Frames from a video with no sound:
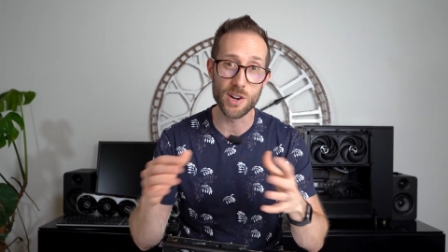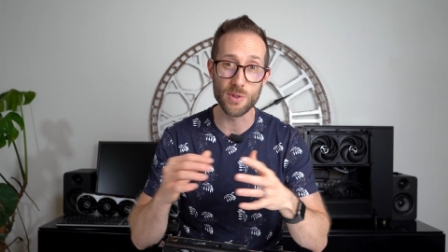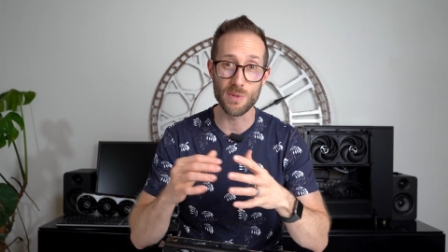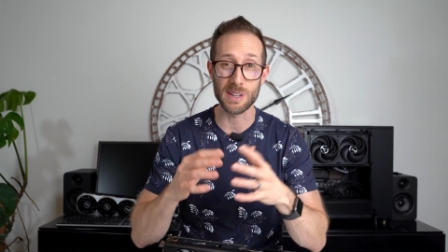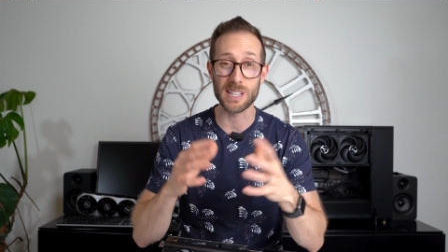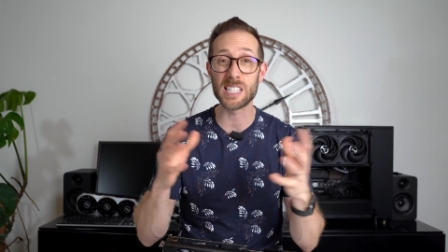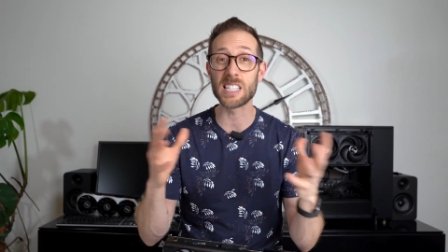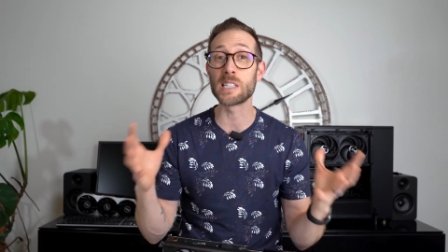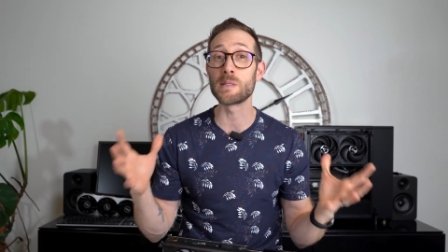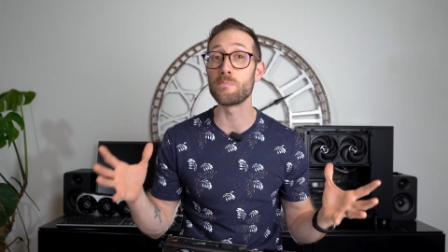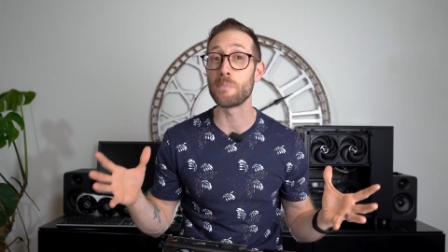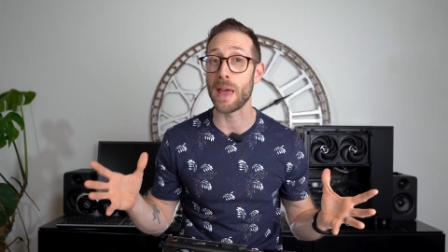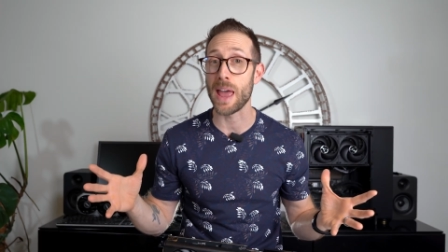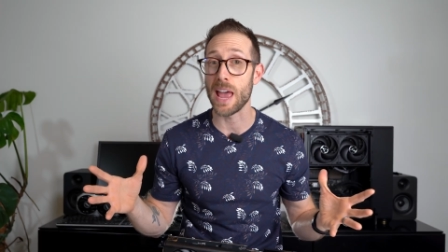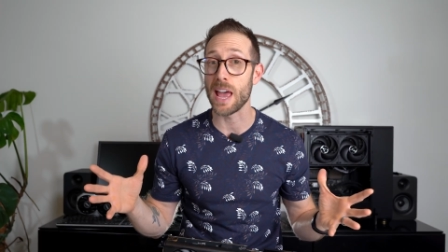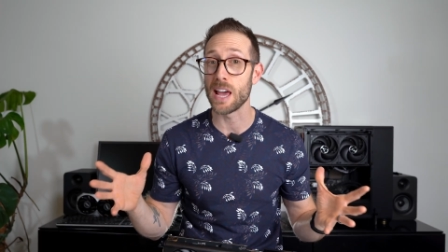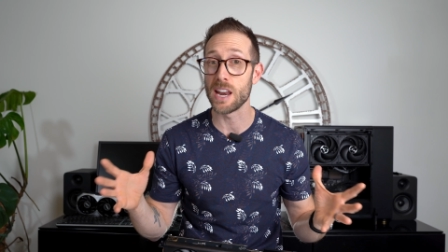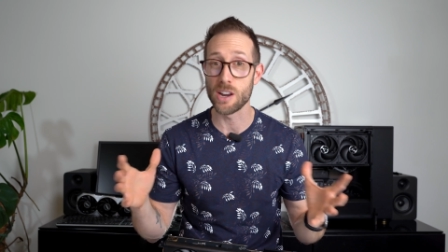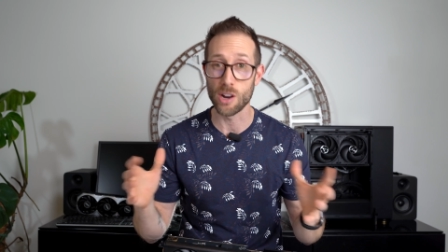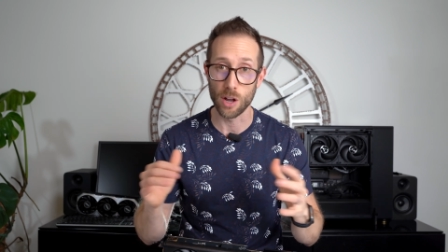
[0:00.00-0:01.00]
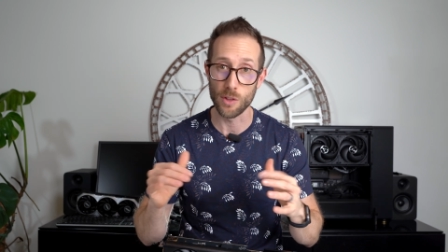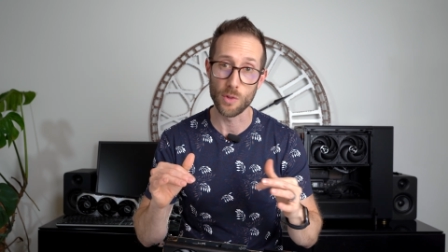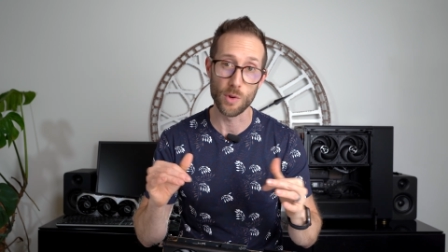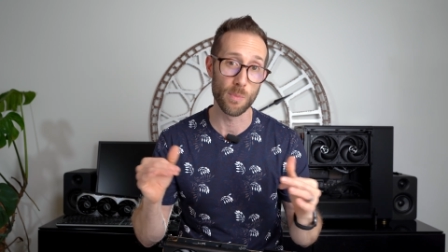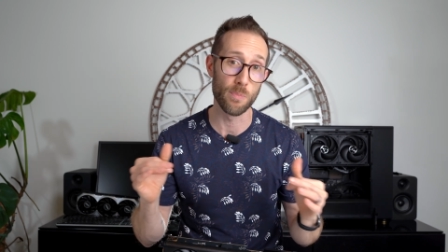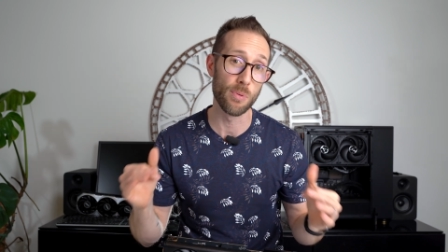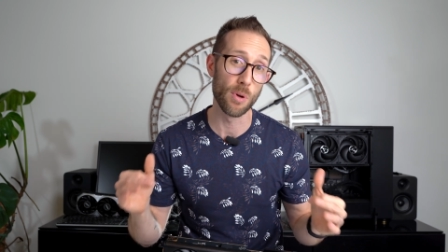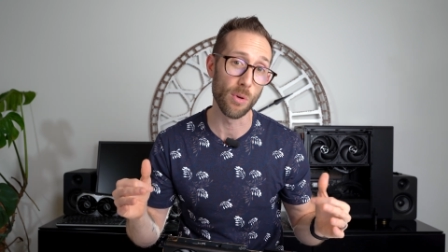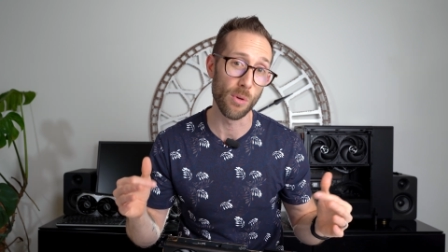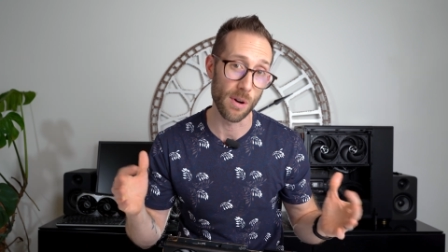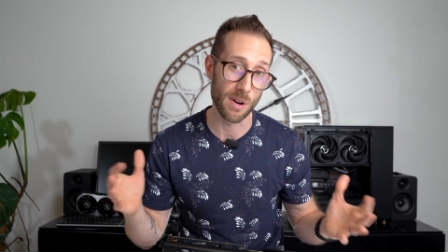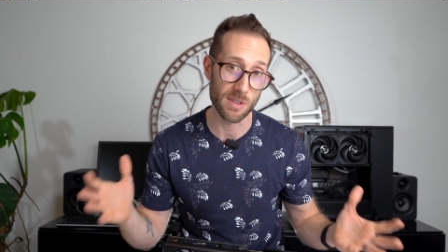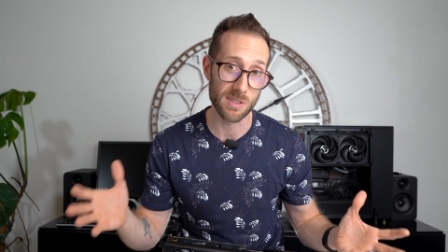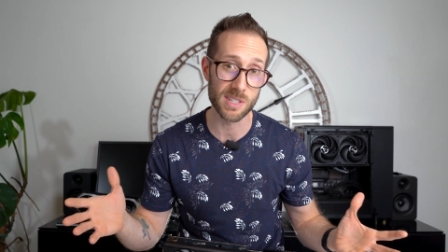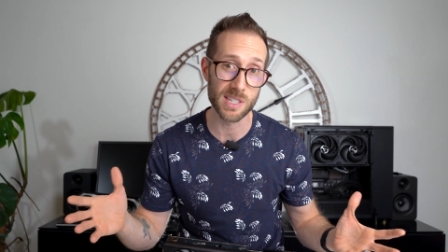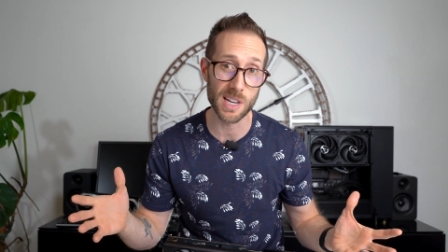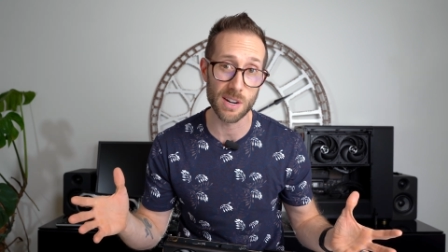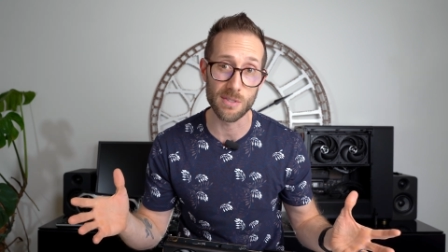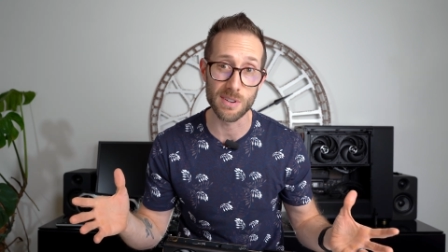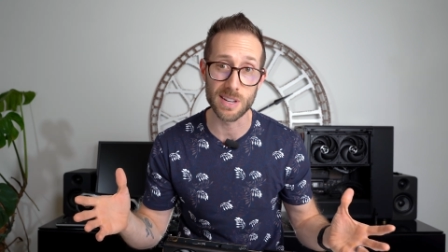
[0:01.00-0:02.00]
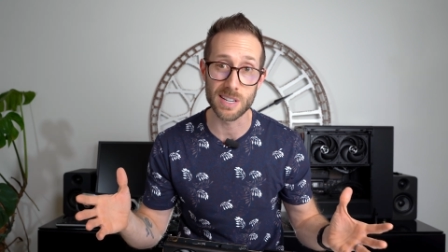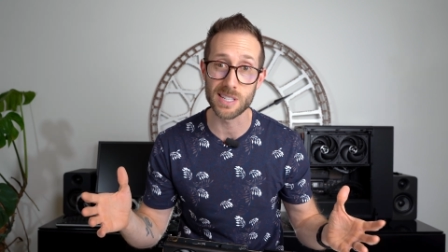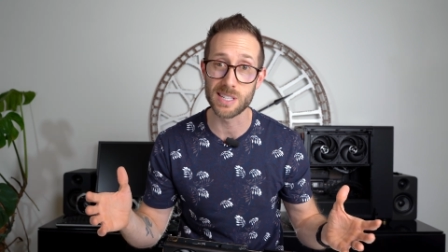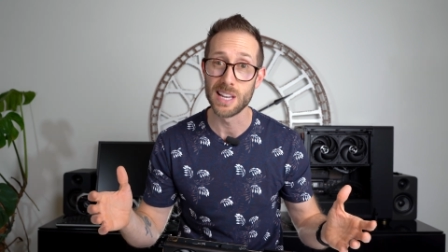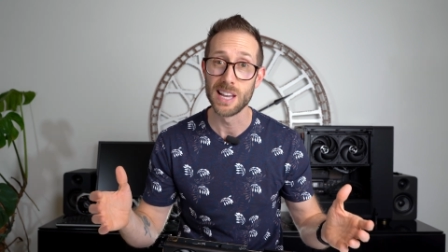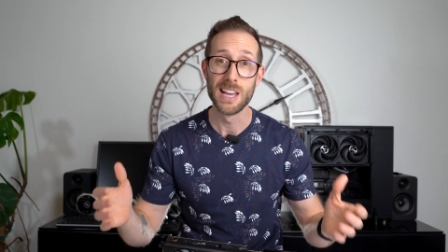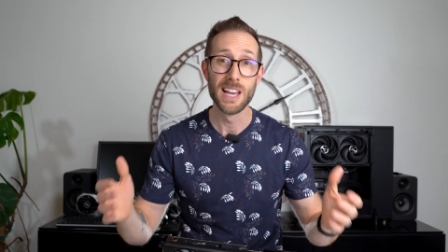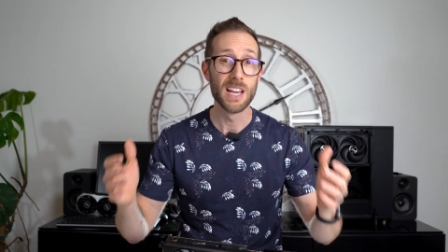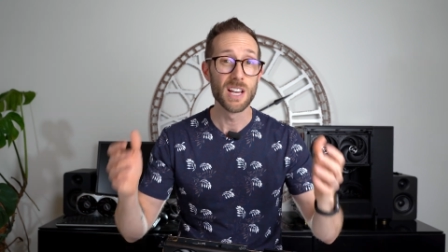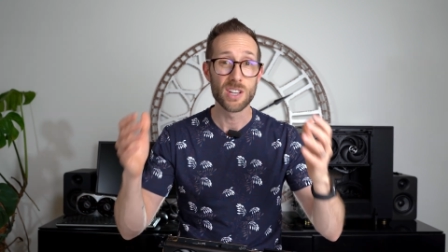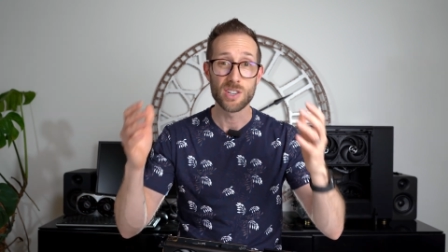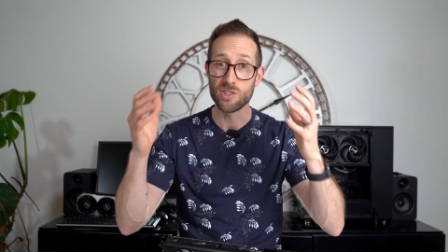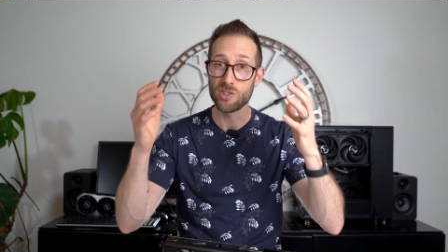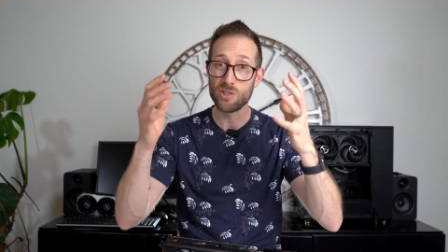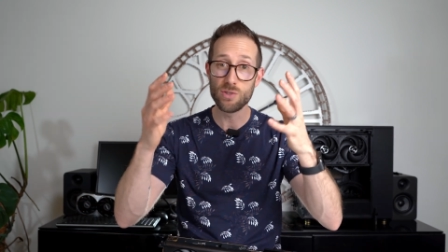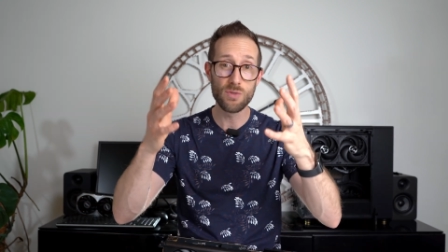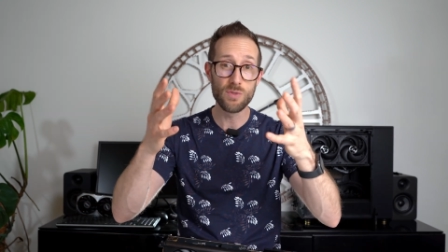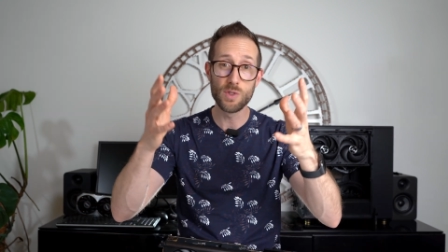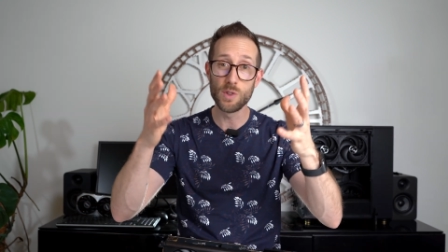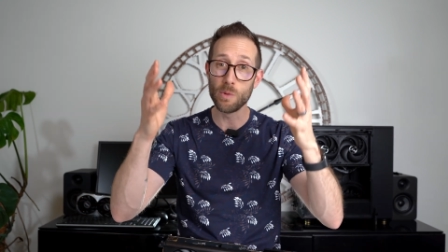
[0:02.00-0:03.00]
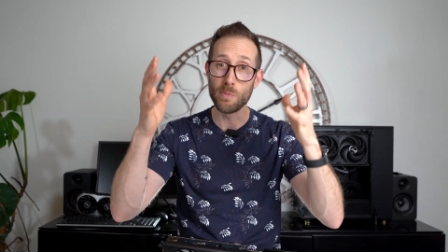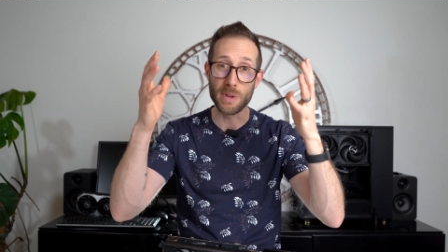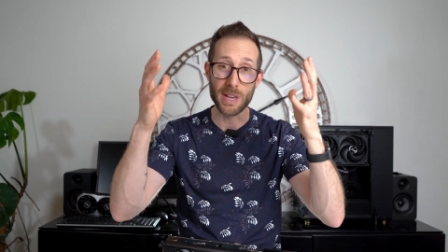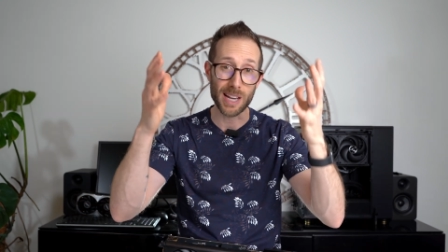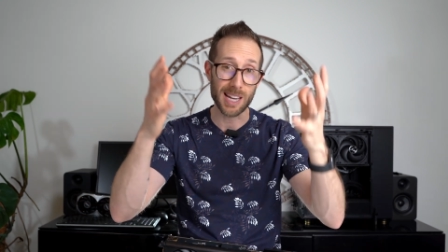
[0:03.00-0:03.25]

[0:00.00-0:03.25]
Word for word: to expand on their ProArt series. Soon there'll be